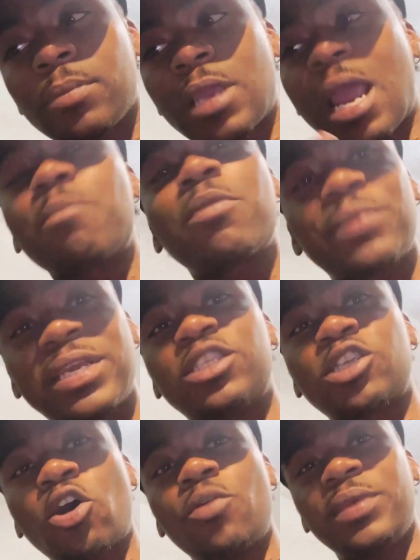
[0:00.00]
I remember he
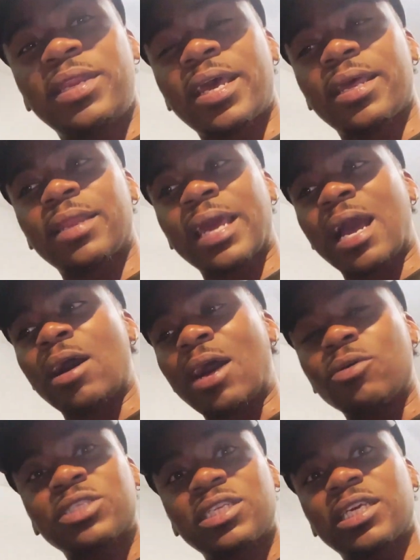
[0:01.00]
told me that. Like, I,
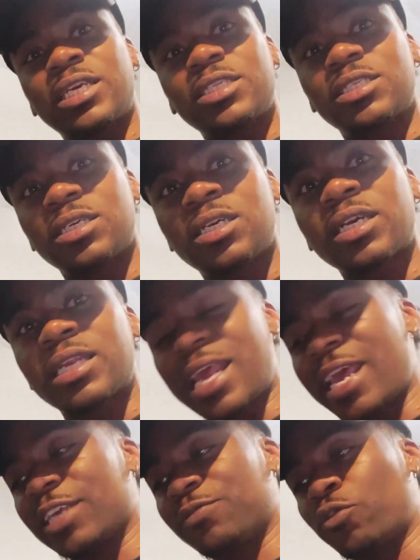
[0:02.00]
I was in the kitchen cooking
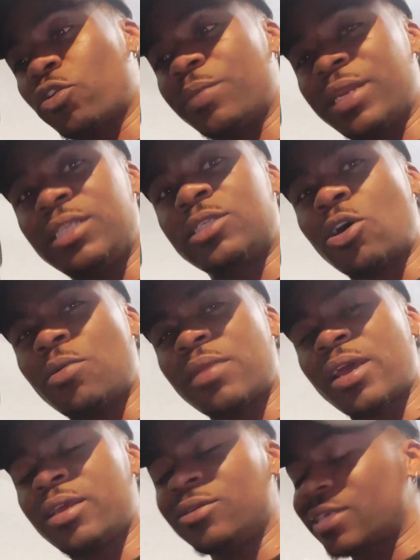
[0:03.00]
eggs for him, and he told
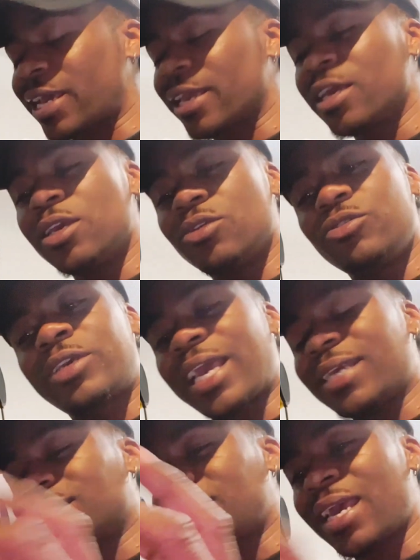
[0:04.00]
me that. He was like, you
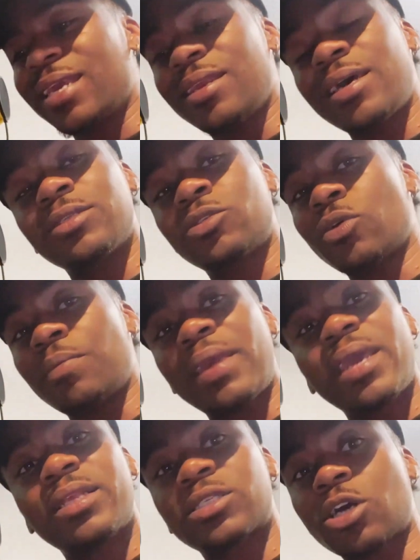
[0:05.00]
can't say nothing to a
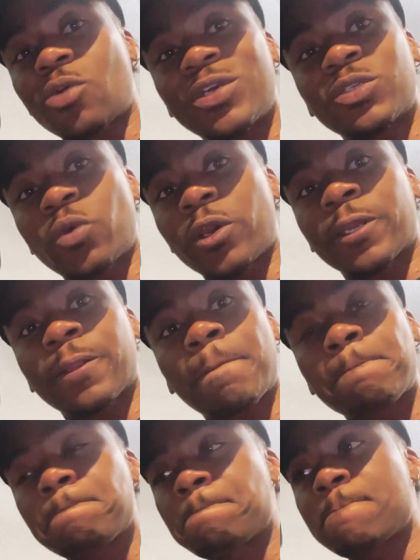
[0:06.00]
man that's always working.
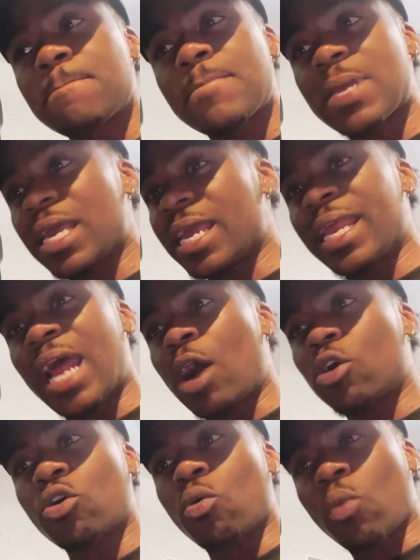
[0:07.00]
And I
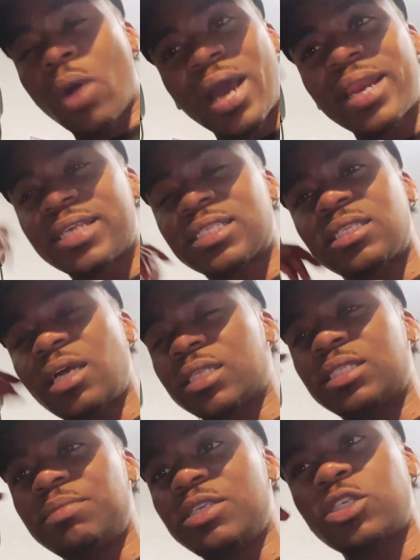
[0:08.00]
don't know why that
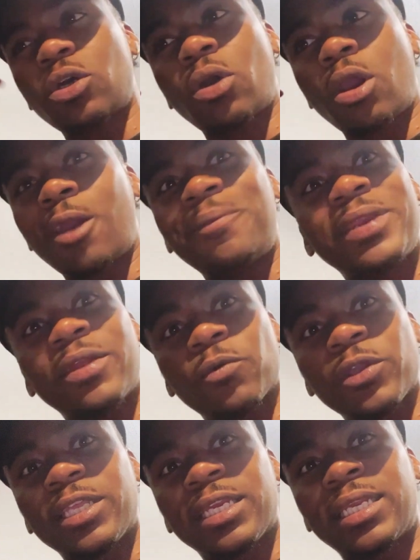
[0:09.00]
stuck to me so hard, but it
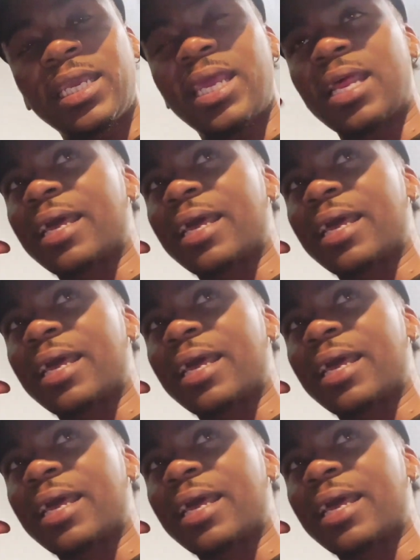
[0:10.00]
really did.